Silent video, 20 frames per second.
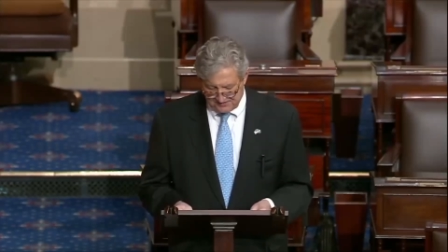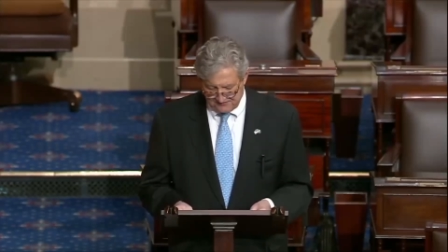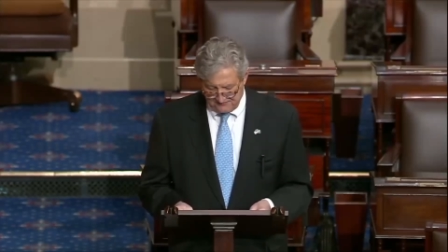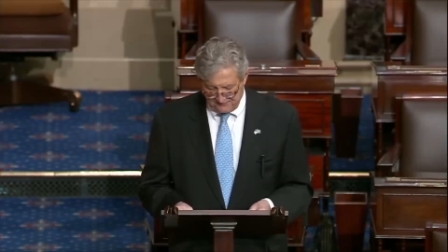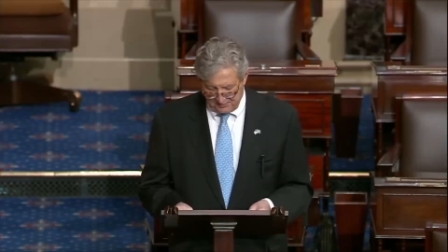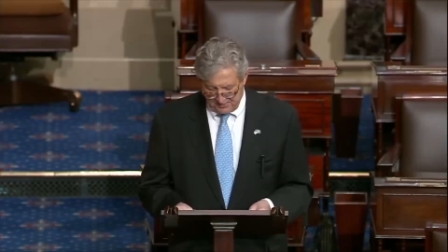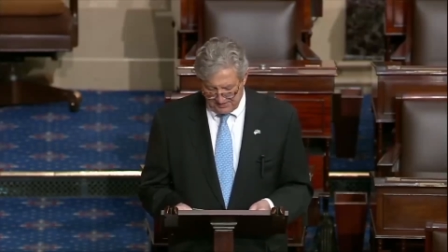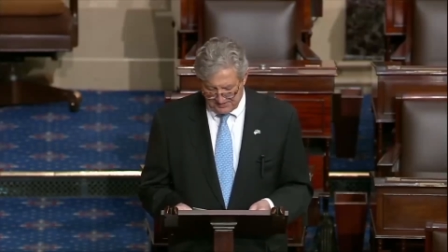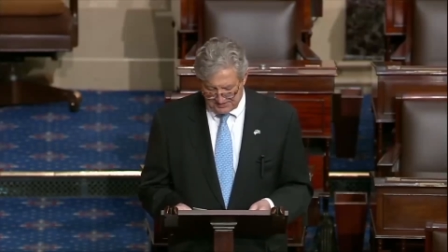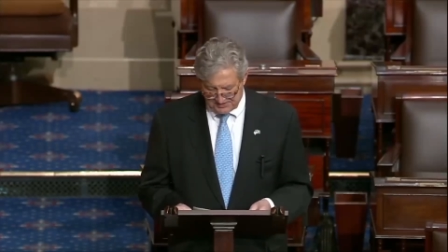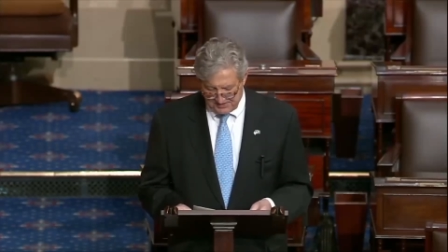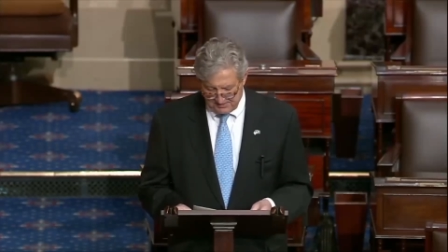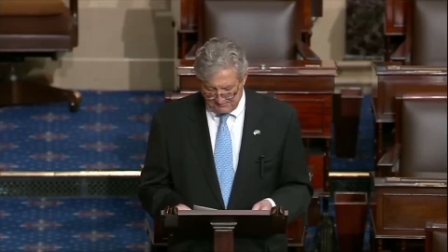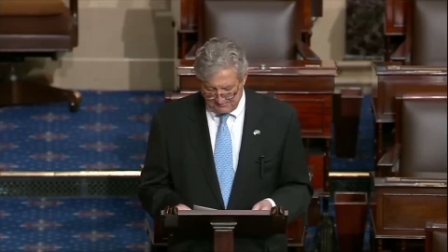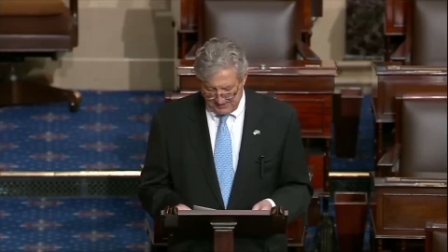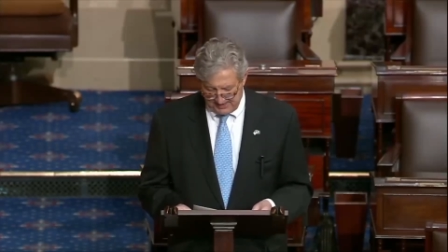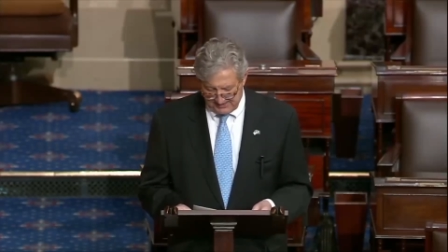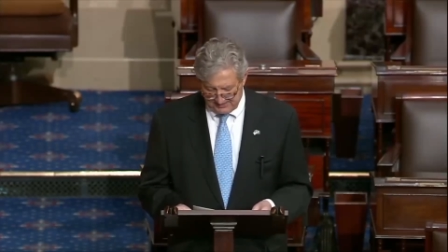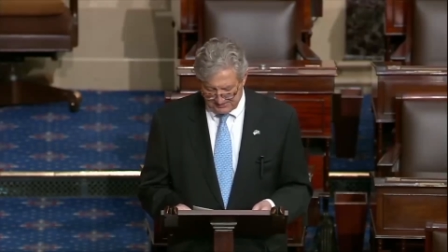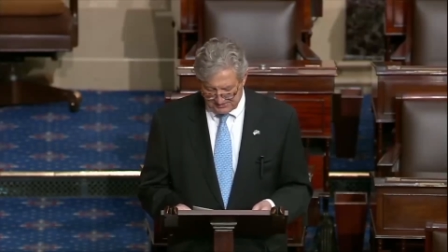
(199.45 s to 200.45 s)
of President
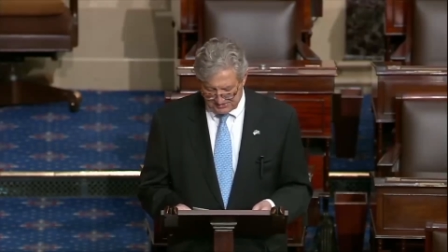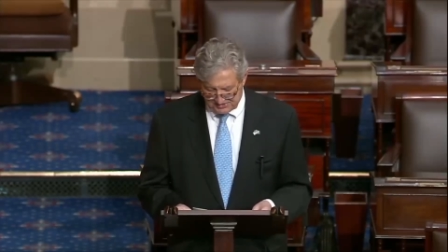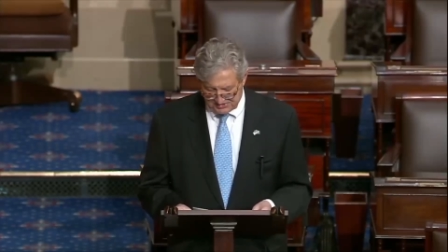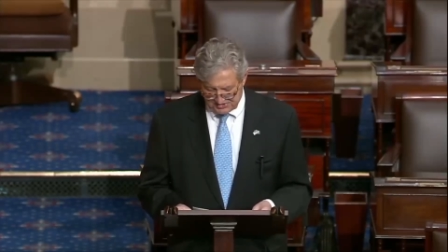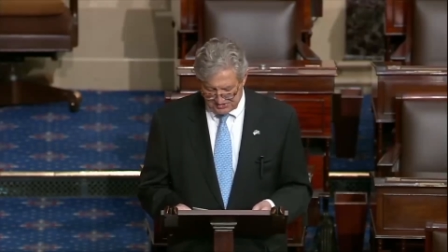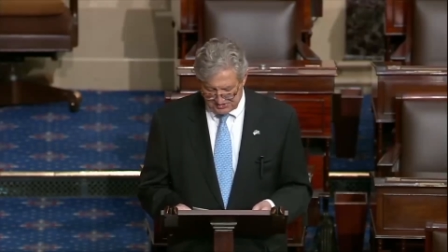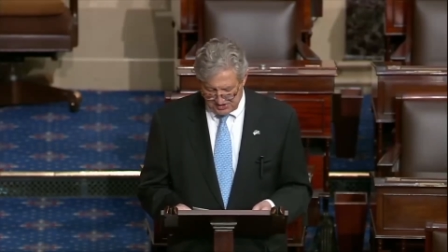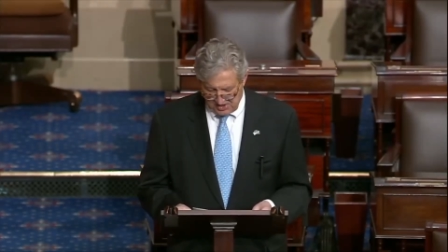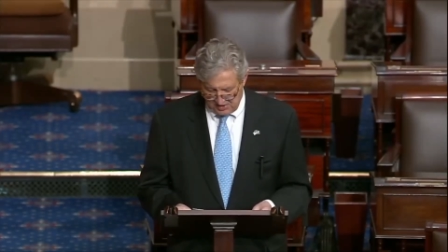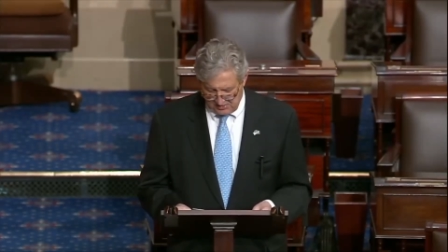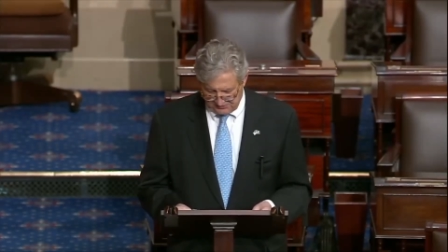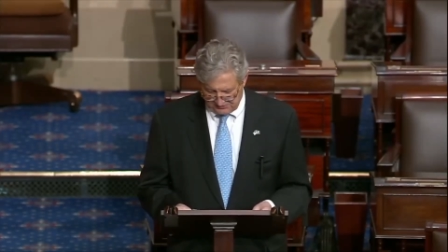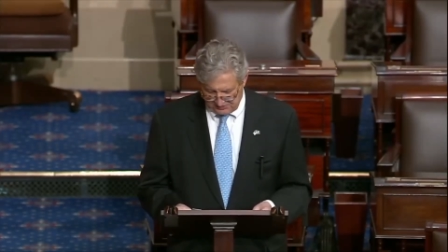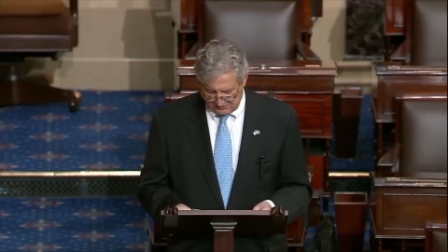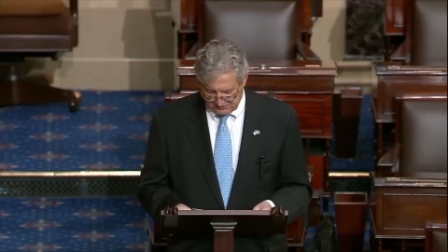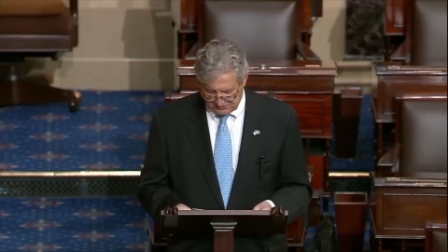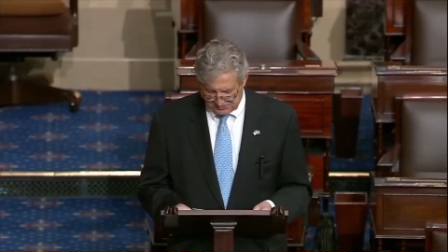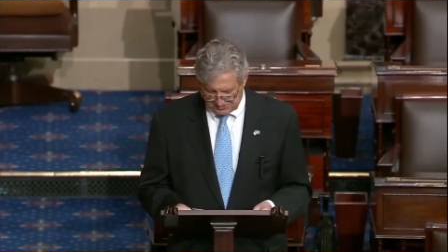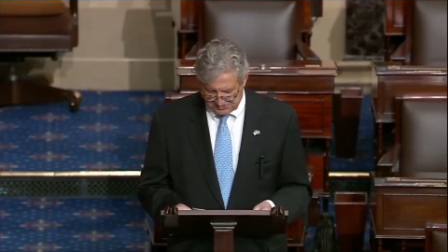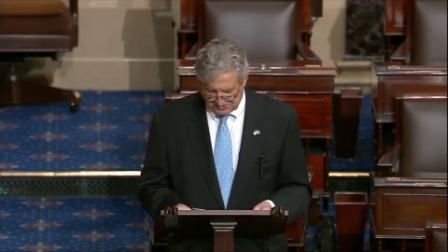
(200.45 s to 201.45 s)
Biden's assault
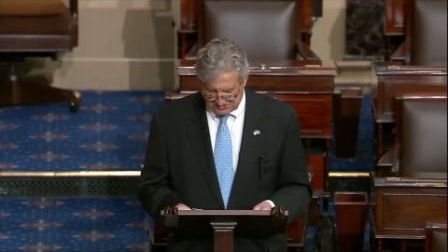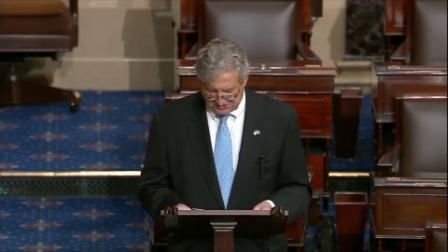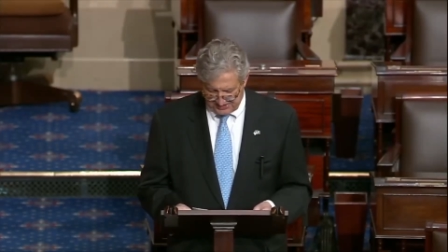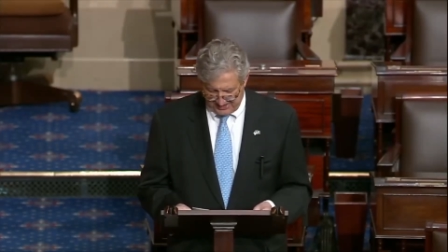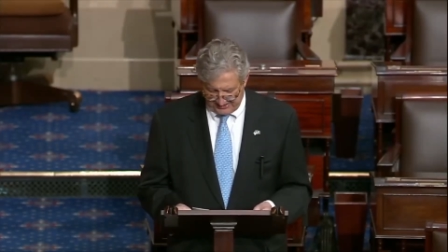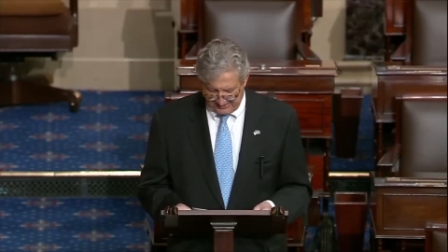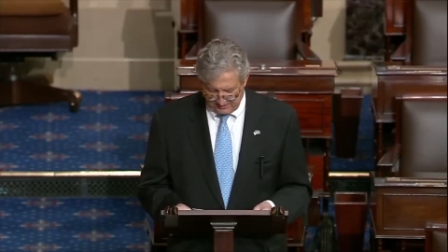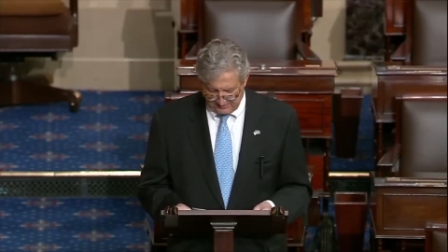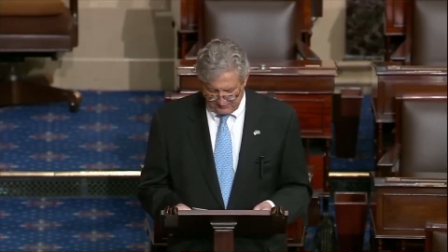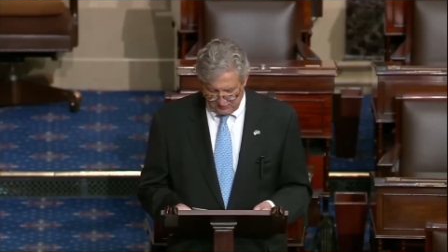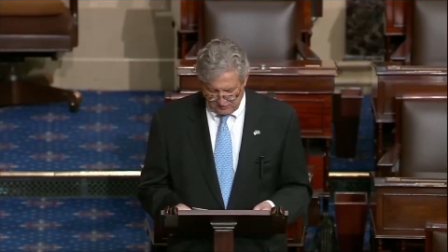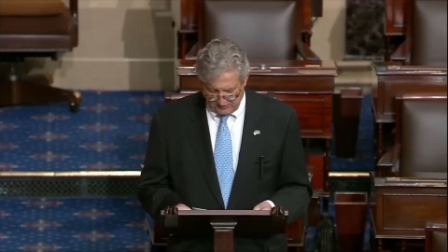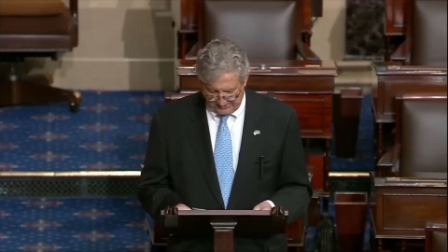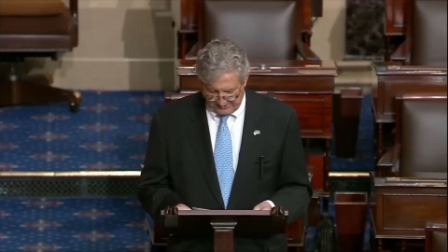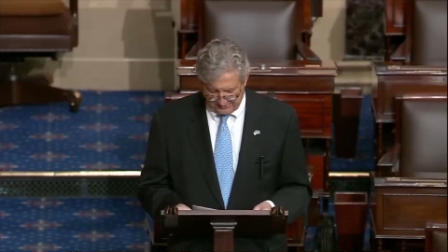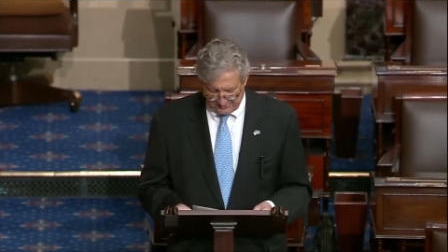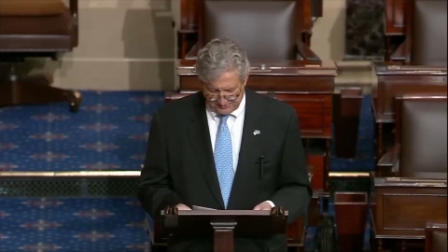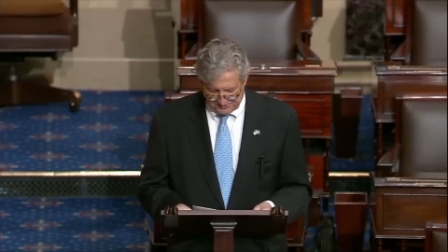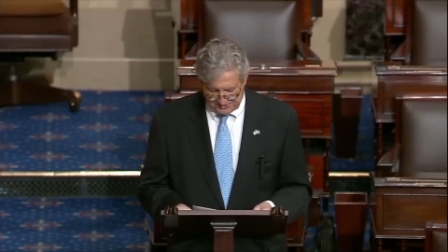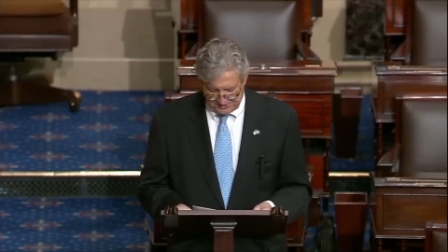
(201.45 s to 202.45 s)
on sustainable
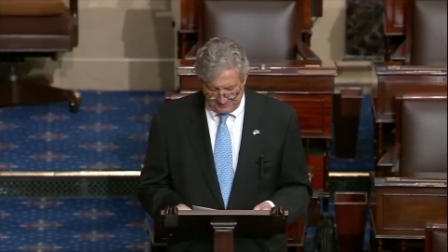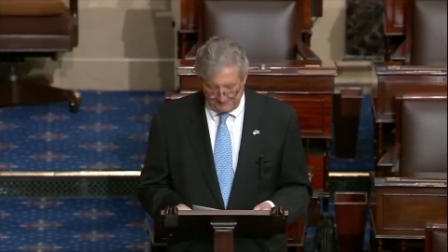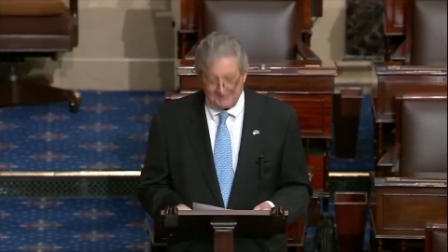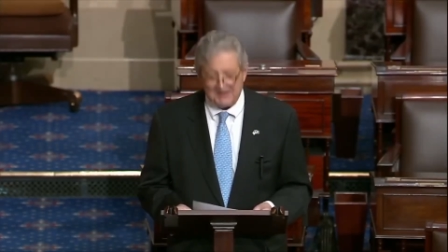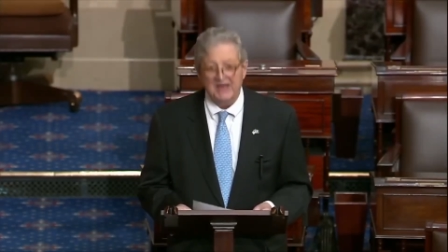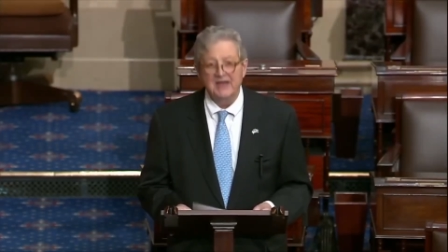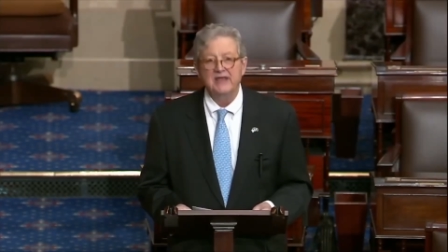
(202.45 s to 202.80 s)
energy.